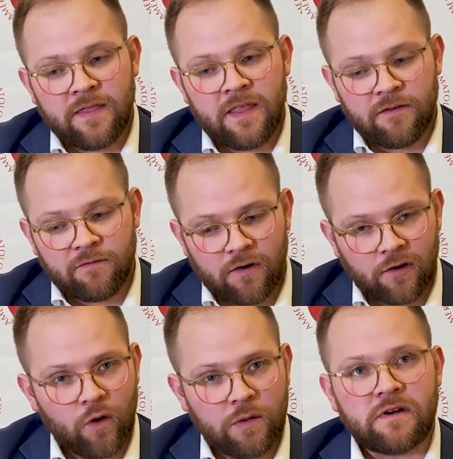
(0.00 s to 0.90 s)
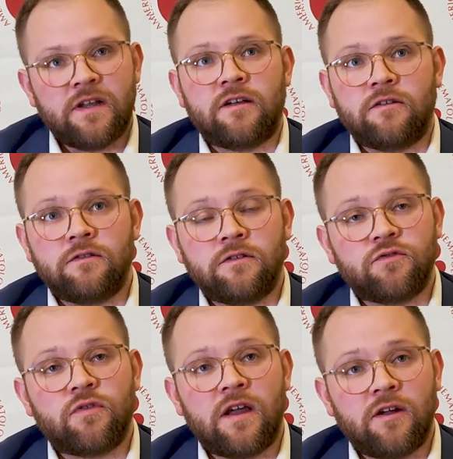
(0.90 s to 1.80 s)
and then a follow-up clinical
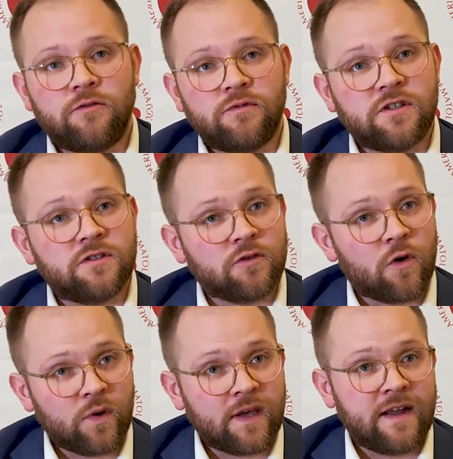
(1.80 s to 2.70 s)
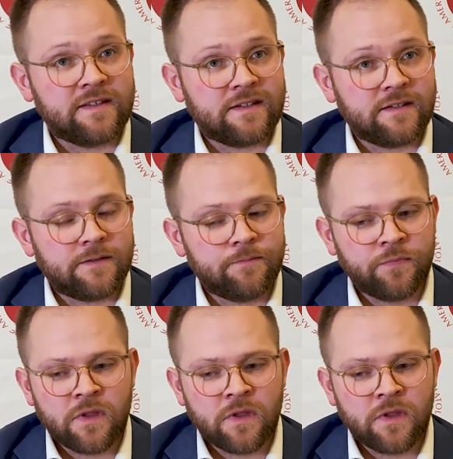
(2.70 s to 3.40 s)
trial, which is ongoing in Iceland.